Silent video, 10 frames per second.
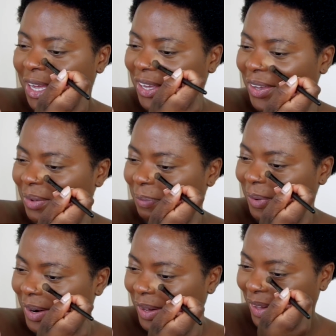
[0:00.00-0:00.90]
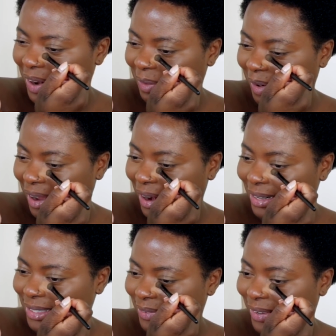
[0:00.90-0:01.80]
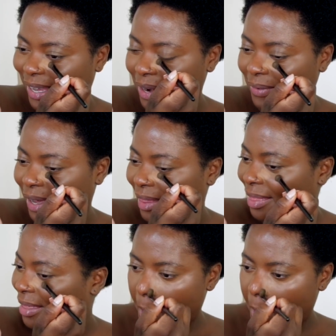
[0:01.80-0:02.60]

you put a lot of products to begin with.